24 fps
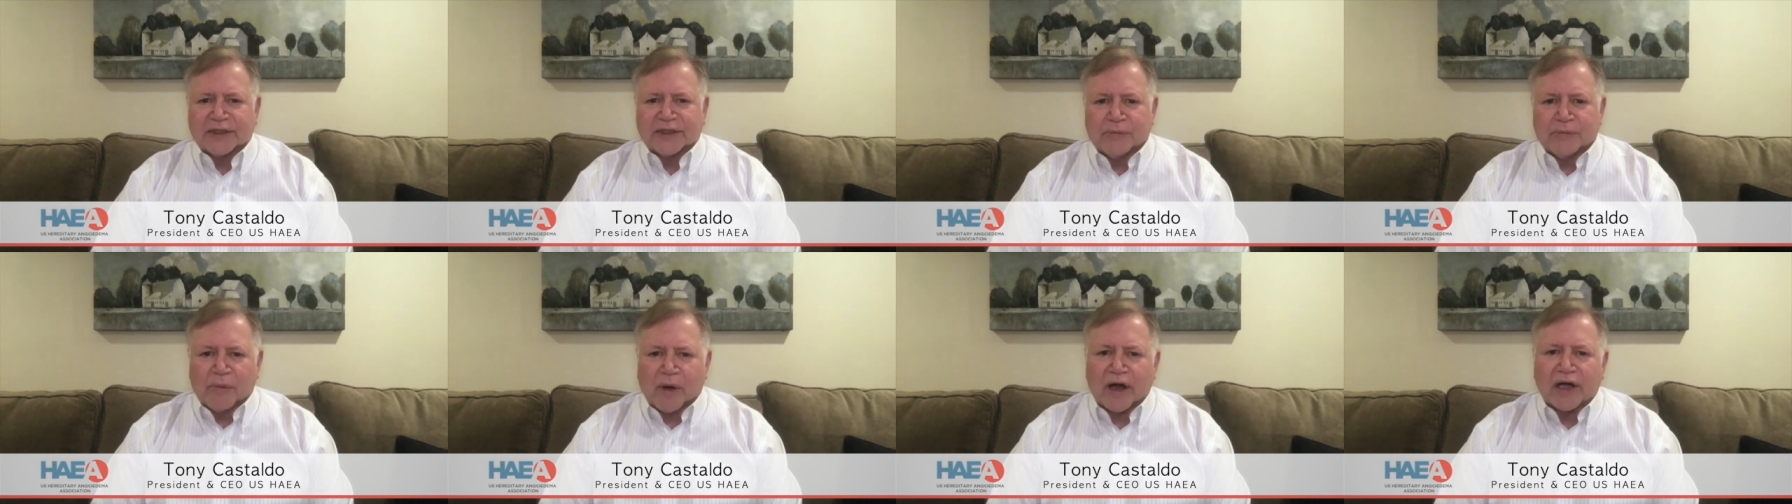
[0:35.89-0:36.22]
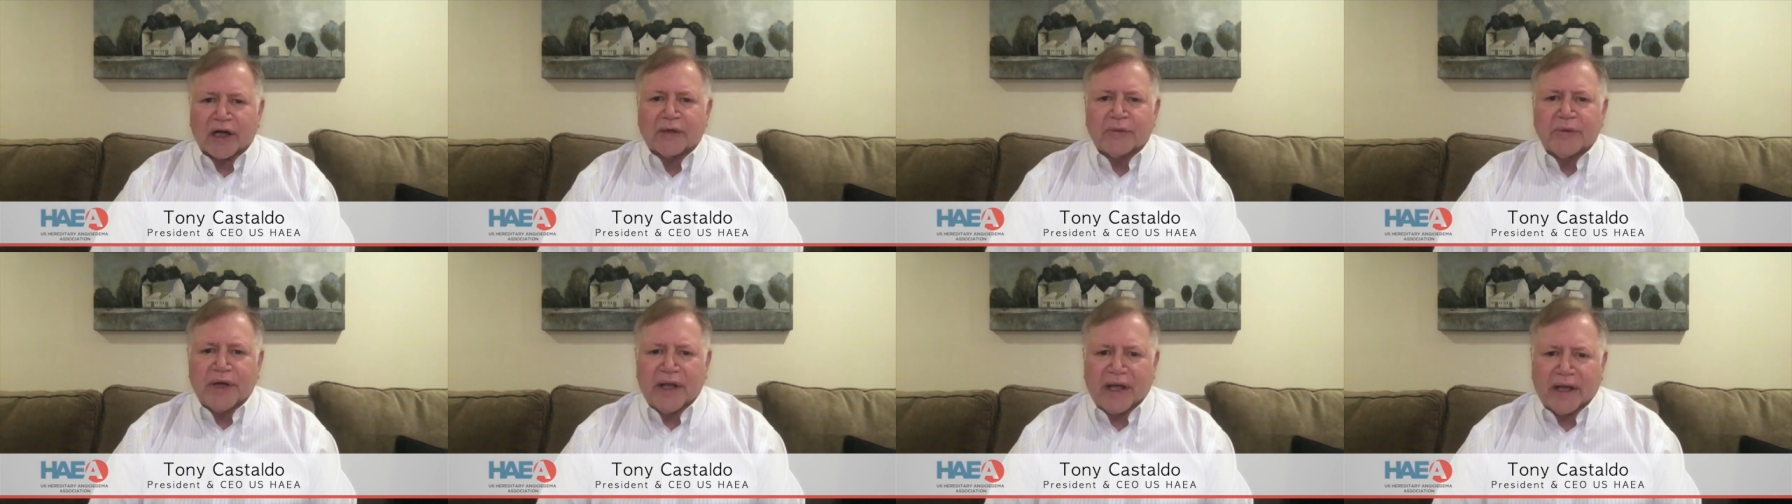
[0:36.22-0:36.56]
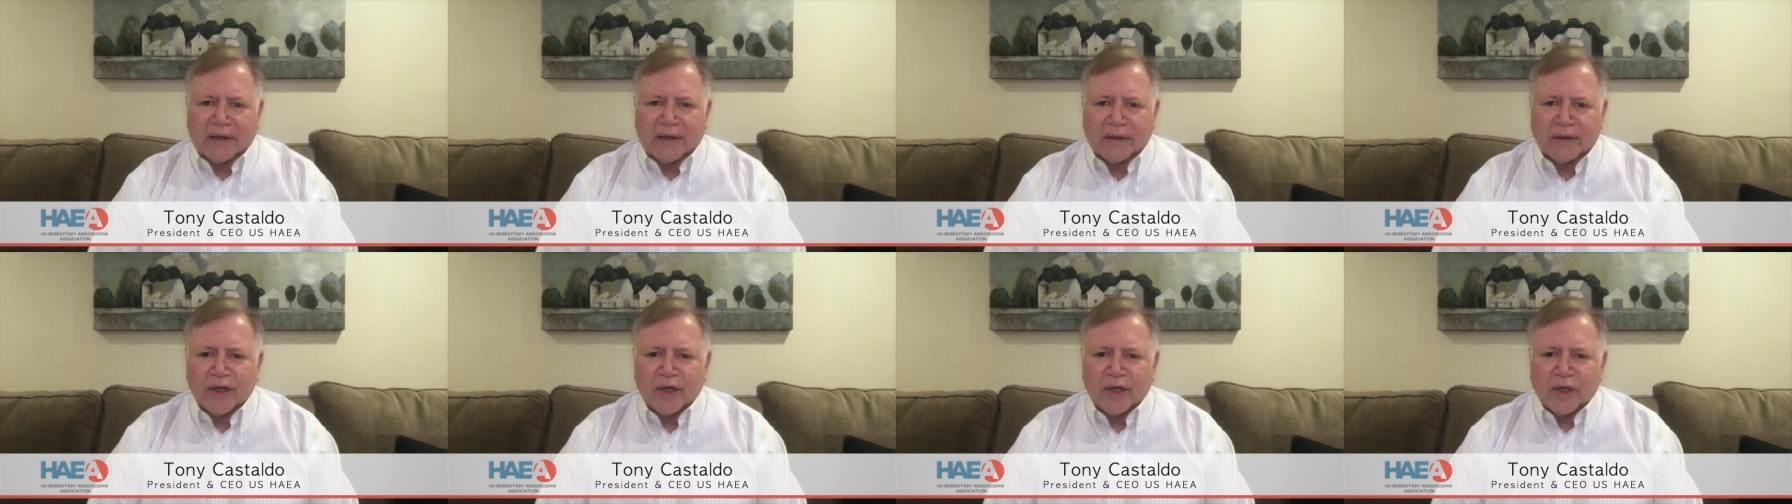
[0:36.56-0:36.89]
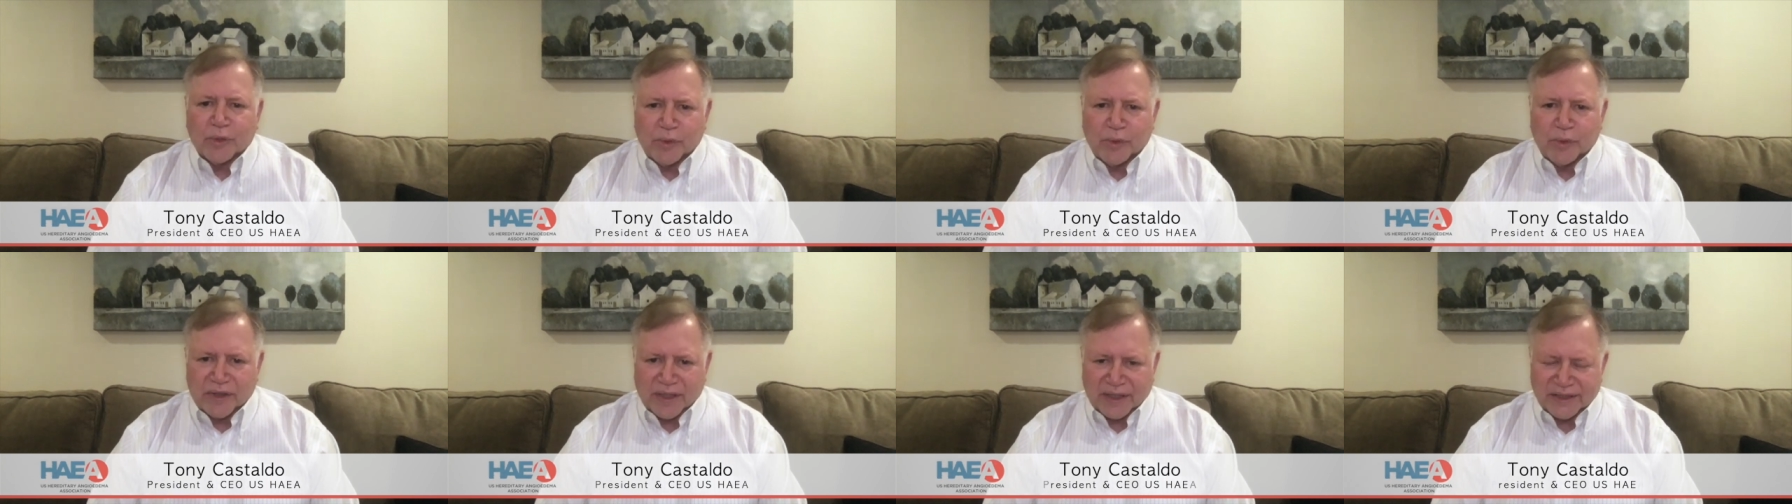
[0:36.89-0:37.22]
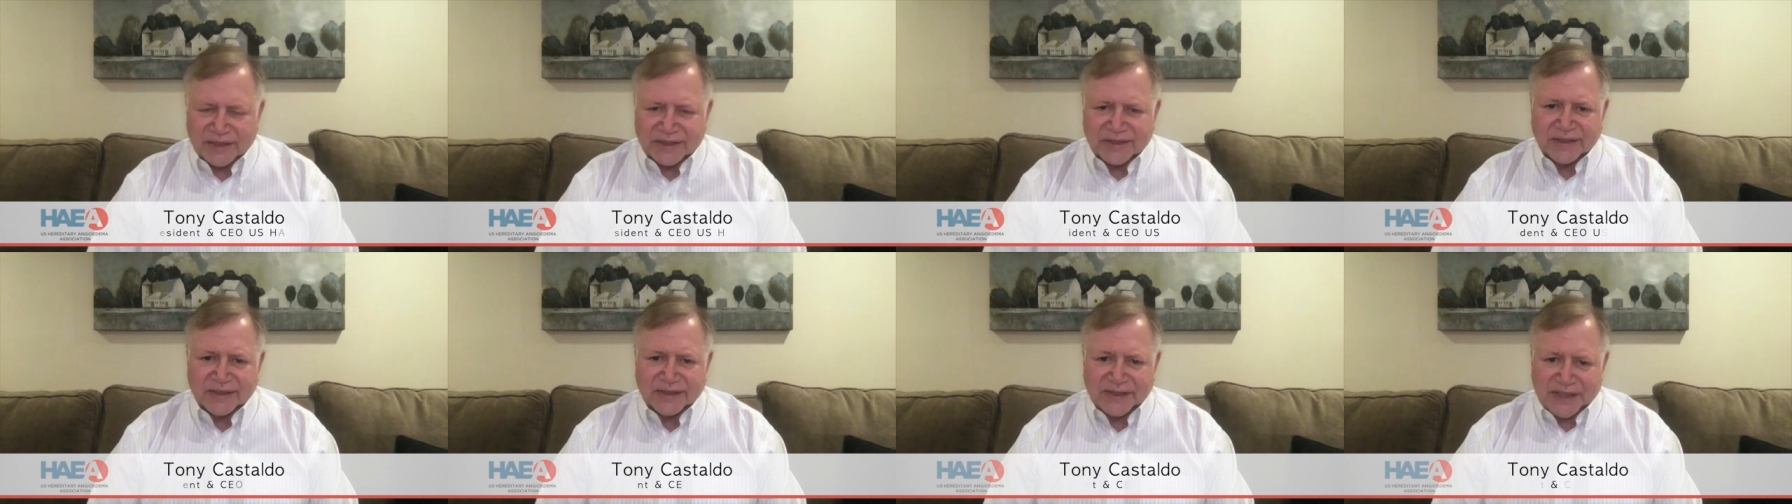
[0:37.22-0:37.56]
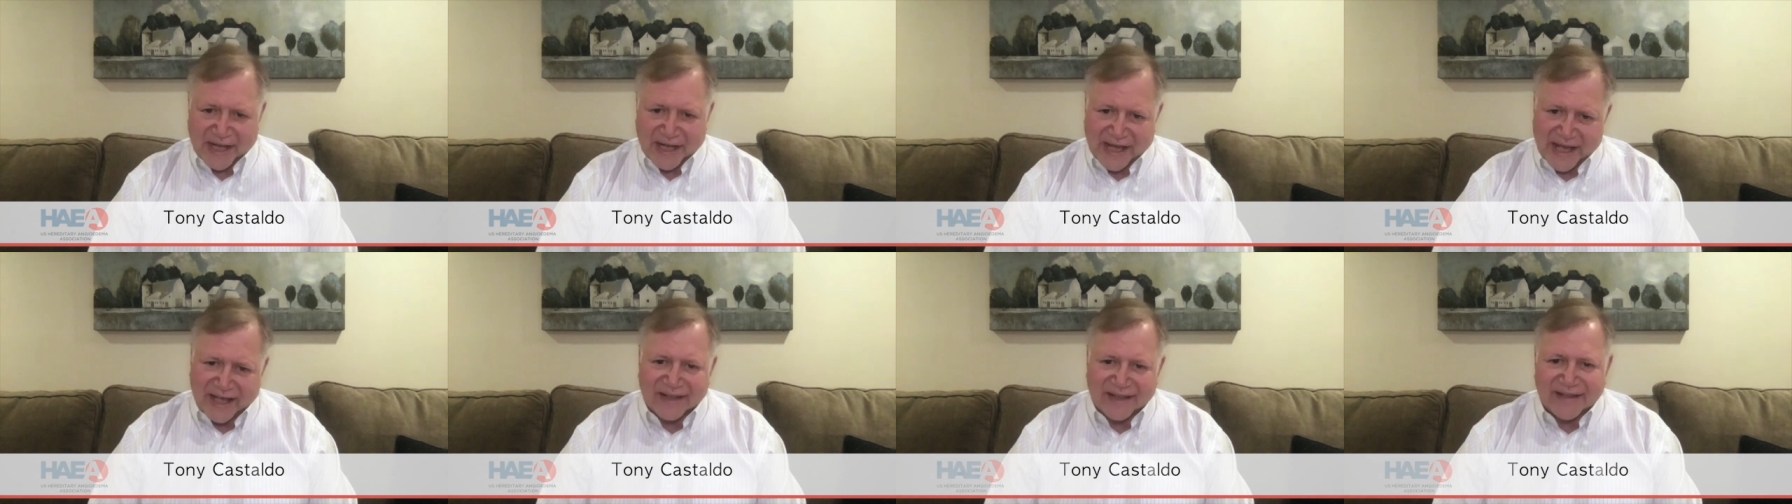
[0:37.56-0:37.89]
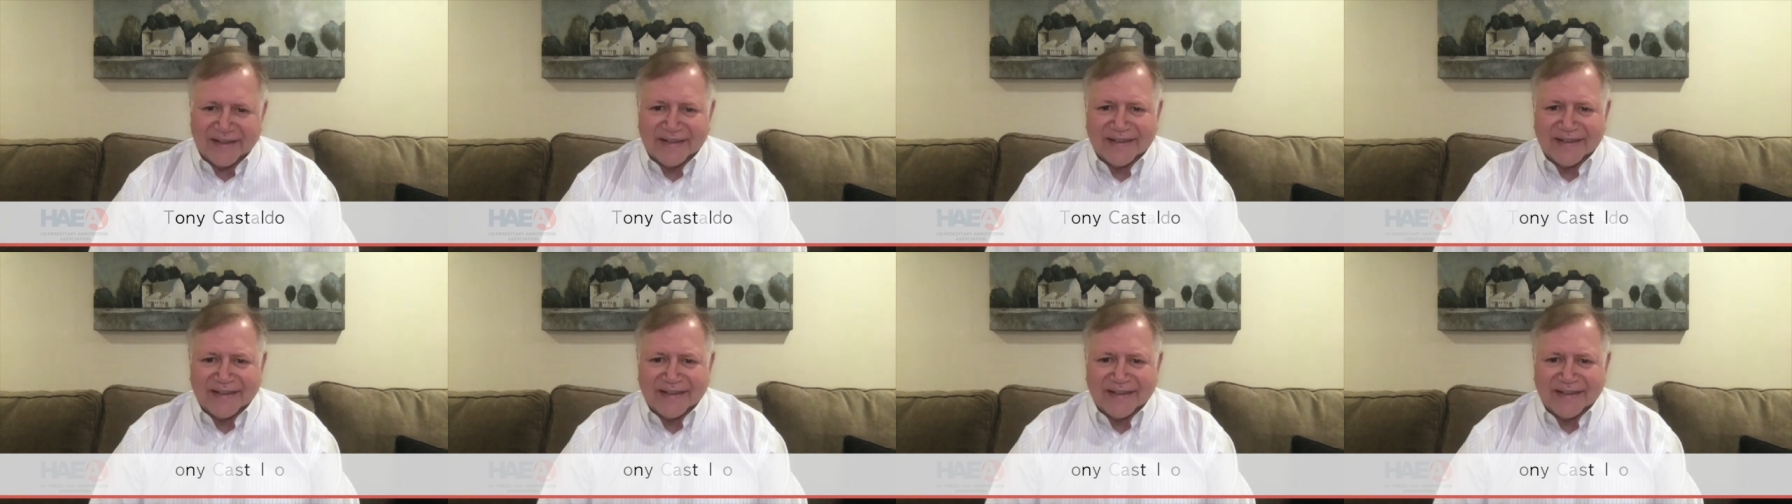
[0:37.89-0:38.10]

Marc Riedl with us today.